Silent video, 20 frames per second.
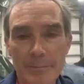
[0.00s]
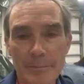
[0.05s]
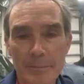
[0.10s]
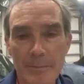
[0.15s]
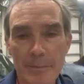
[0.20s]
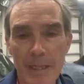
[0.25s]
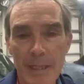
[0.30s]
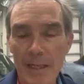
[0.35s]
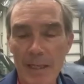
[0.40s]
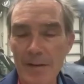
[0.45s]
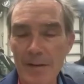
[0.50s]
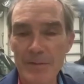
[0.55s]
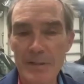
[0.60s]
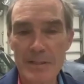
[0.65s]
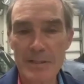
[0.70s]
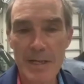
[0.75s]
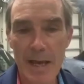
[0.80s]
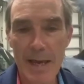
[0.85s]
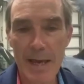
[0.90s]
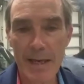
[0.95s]
They left
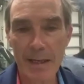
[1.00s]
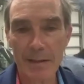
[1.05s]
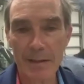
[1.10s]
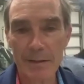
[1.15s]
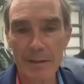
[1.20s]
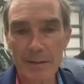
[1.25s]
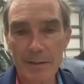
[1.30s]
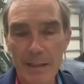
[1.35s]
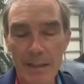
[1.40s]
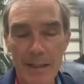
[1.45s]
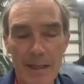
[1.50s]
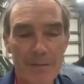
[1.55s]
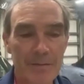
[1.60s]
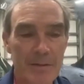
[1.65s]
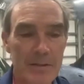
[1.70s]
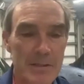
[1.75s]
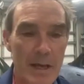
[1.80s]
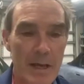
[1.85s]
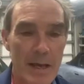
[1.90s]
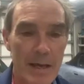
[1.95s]
us hanging. They left
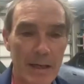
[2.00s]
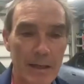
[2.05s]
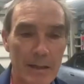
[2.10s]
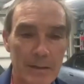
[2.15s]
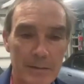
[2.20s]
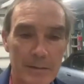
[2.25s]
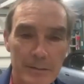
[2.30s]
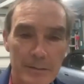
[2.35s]
us hanging.